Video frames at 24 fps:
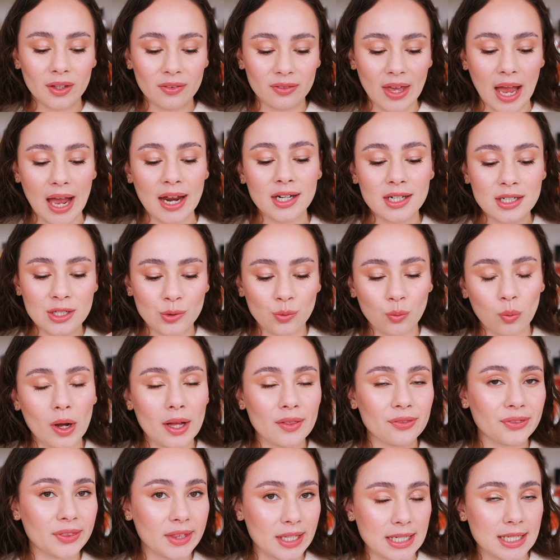That is
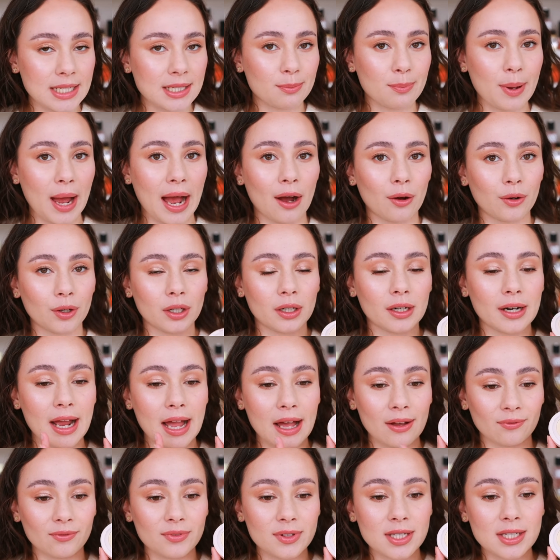what this powder
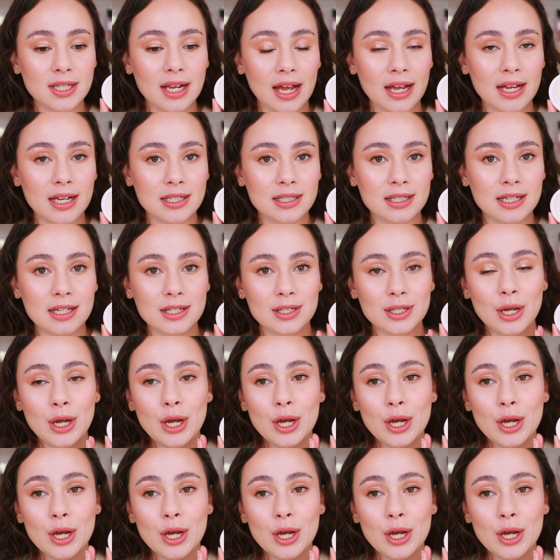emphasizes.